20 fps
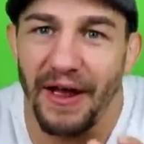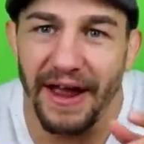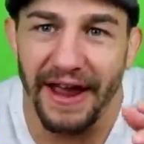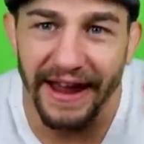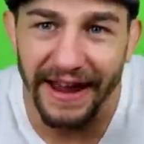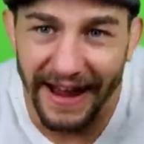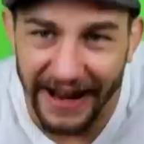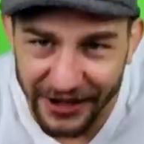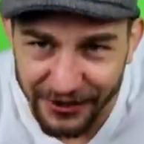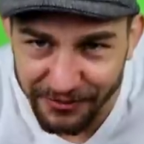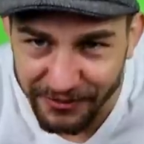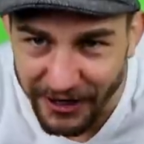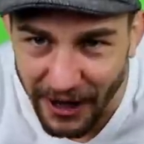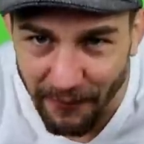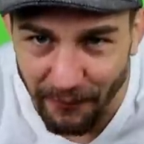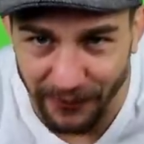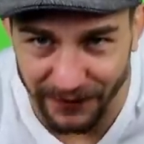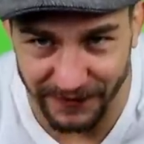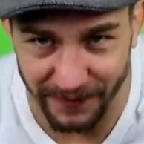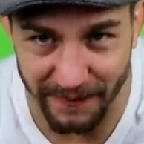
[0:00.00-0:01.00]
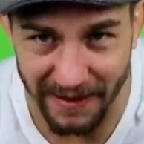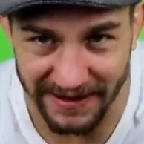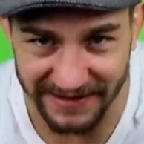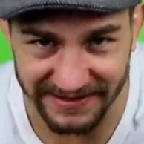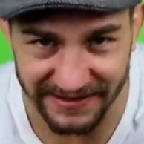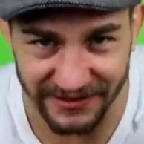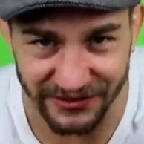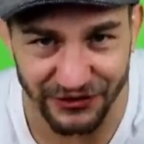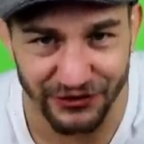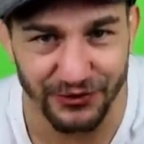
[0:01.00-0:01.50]
He hits me up with the
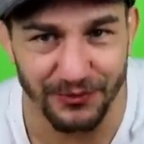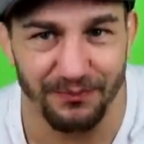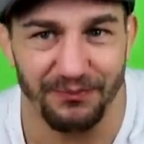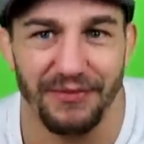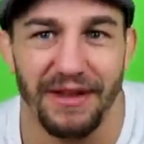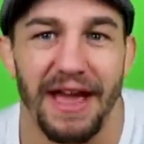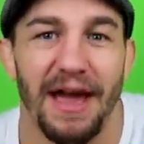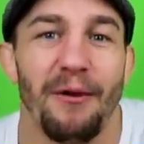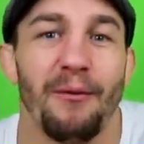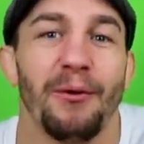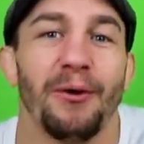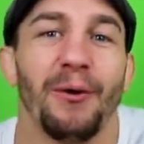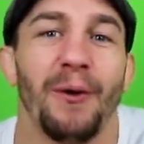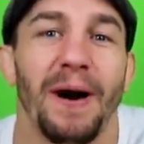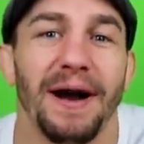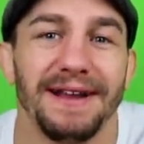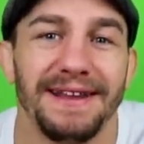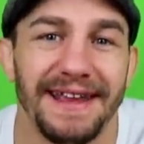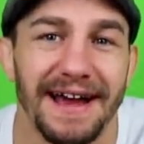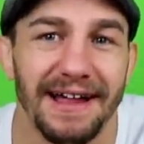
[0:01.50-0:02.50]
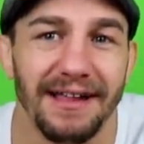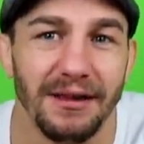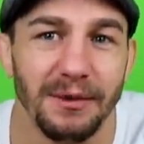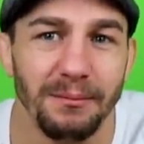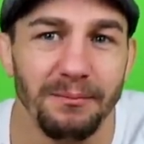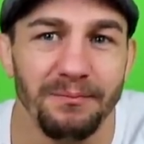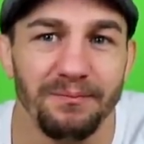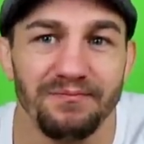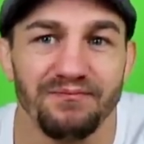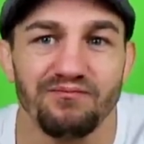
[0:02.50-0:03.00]
message. And what do I
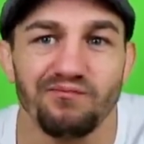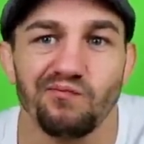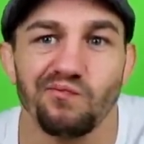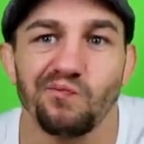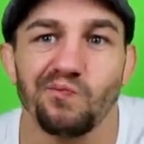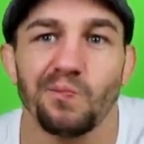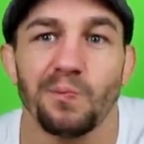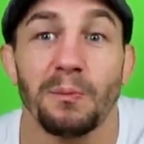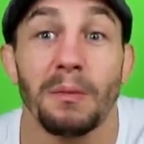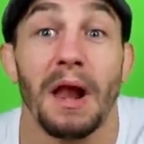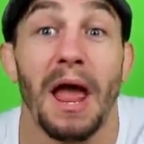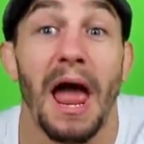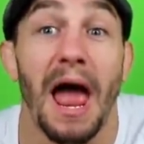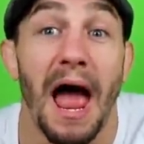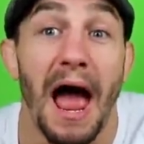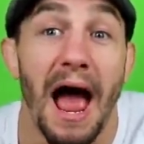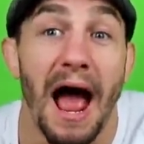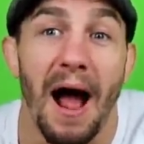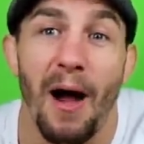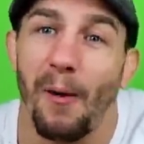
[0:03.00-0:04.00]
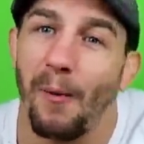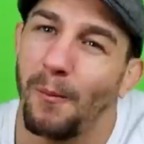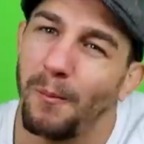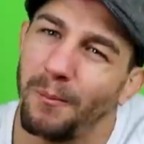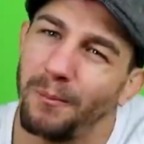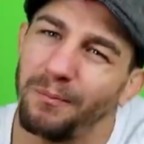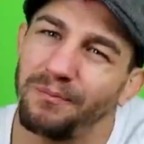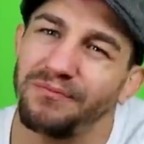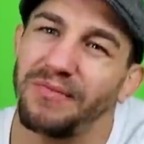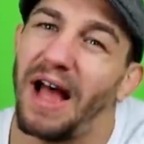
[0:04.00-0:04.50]
tell him?
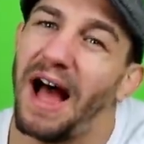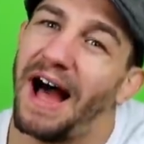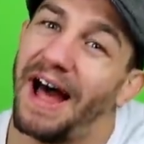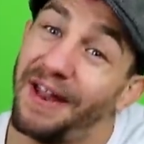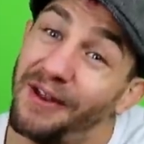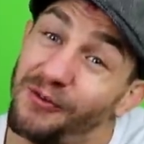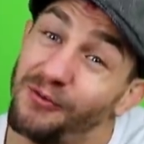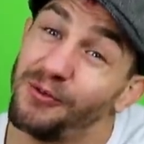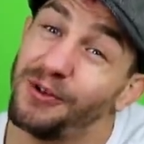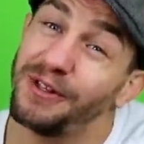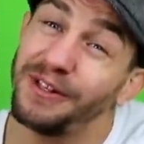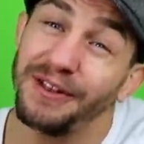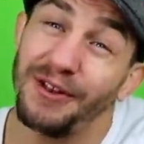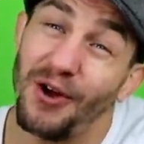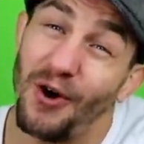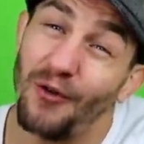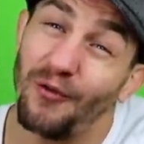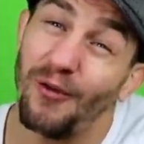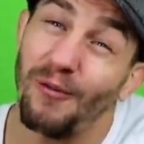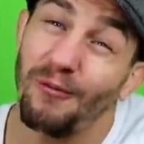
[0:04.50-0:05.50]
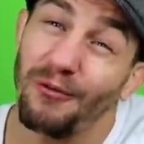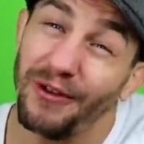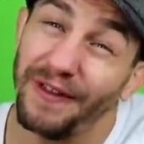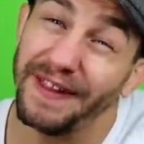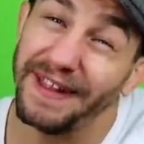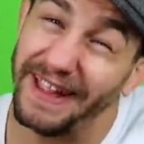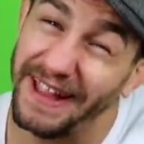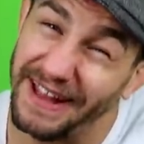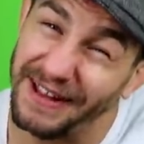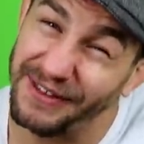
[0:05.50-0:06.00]
Mm, I don't really know if I'm
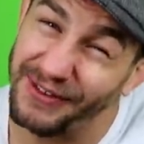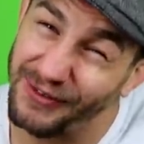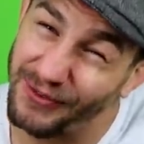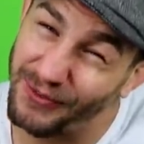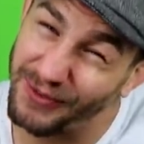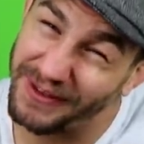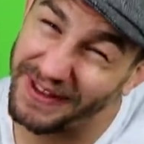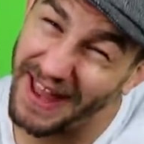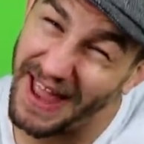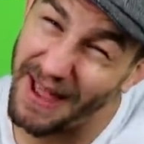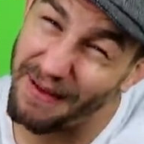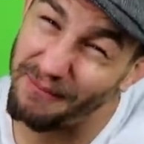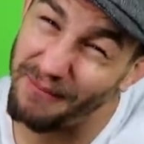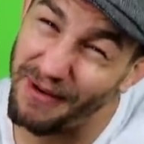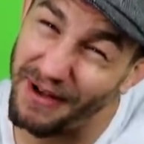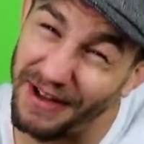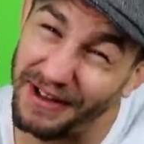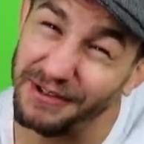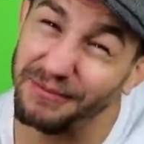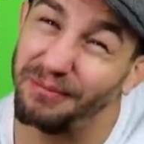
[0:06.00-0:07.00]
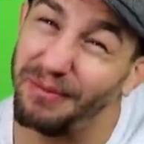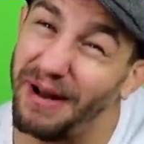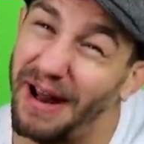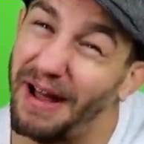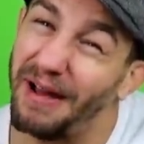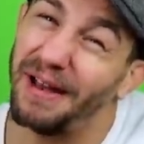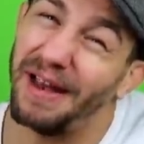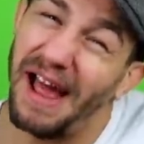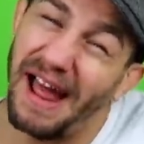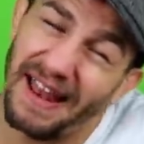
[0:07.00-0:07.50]
really into it that much, but
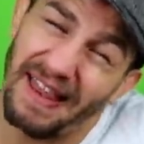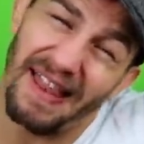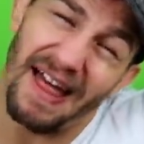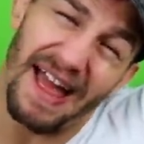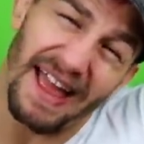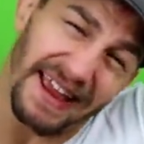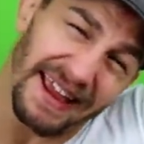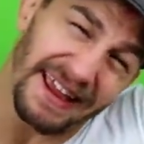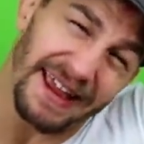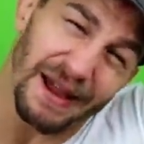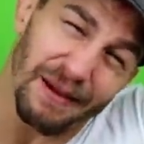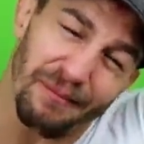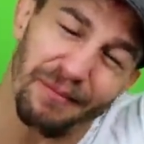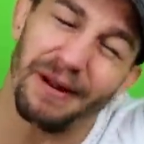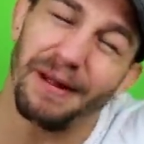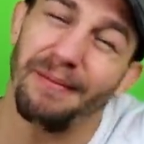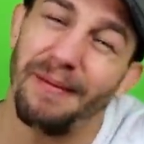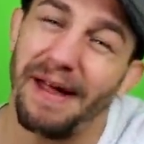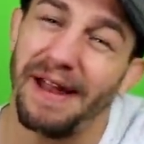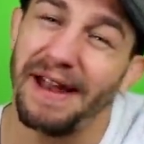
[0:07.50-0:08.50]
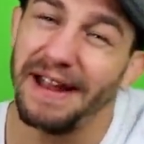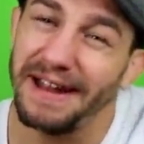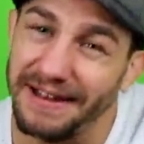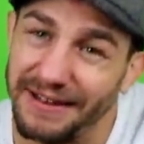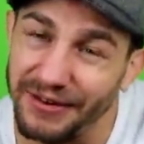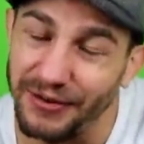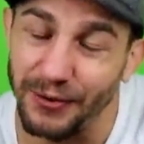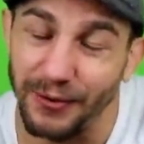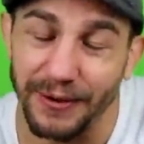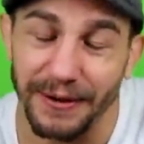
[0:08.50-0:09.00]
I, I like it, but I'm not
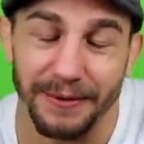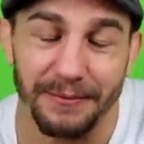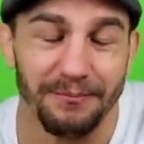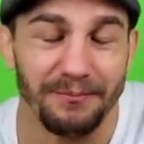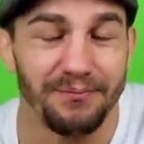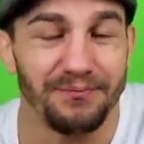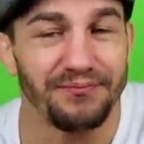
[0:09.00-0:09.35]
into it.